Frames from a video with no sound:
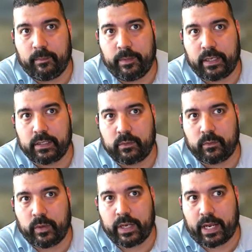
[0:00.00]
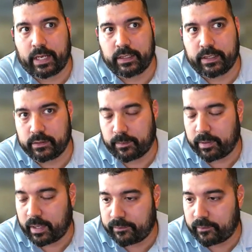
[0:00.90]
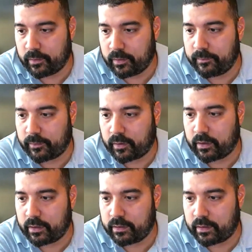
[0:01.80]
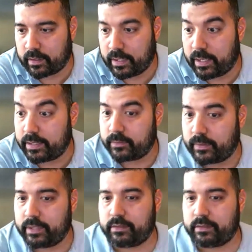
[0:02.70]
because we actually use a platform for our guides, right?